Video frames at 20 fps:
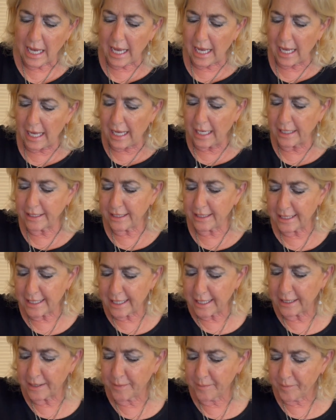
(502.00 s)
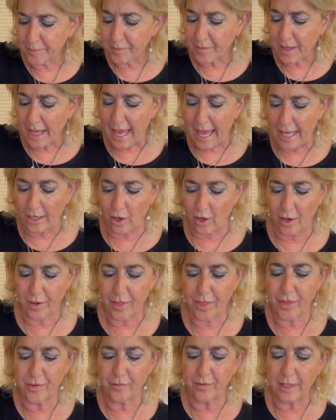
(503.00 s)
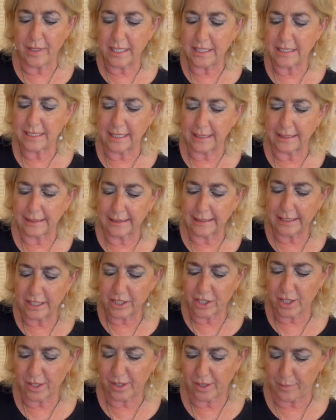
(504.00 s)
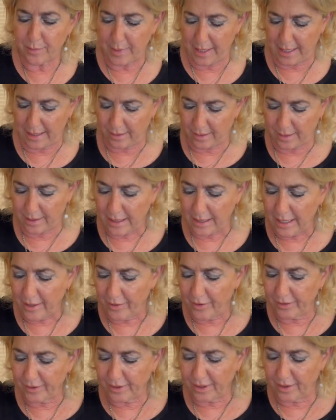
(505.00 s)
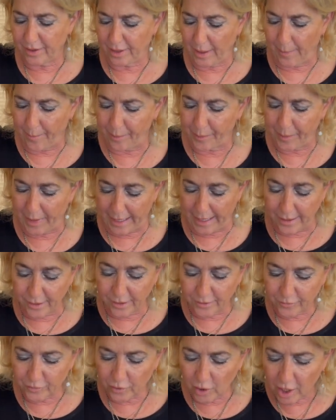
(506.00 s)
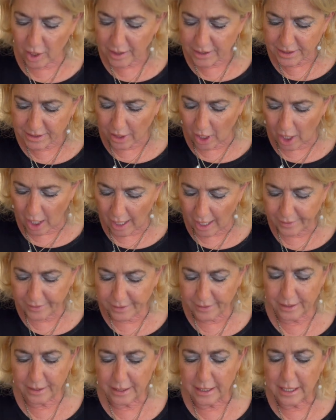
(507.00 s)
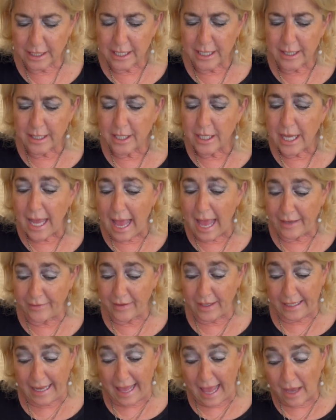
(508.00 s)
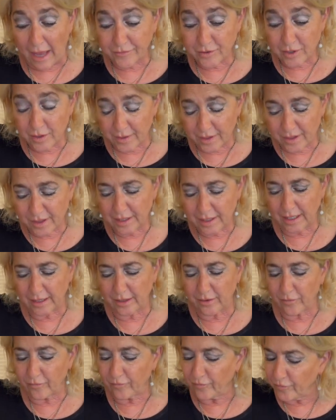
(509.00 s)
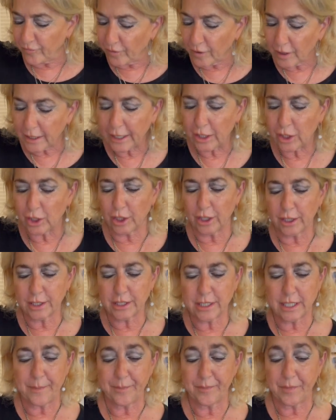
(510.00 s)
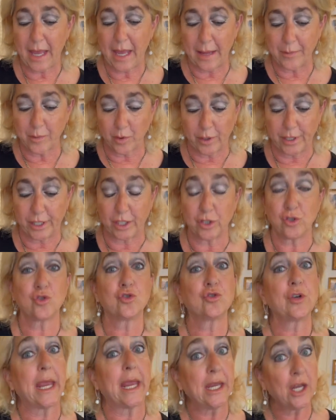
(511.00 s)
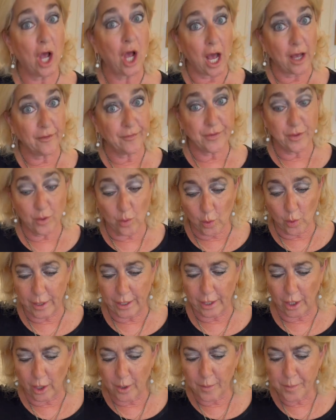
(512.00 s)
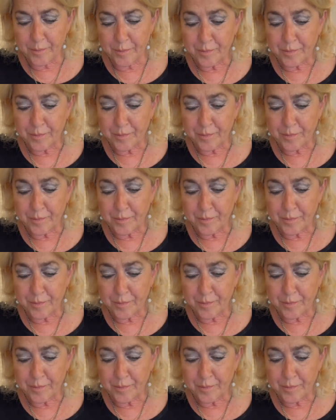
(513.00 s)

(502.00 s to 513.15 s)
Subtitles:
onion, and our 3 delicious meats. This is the base for our sauce. And then after this gets fully cooked, I'm going to drain off the oil,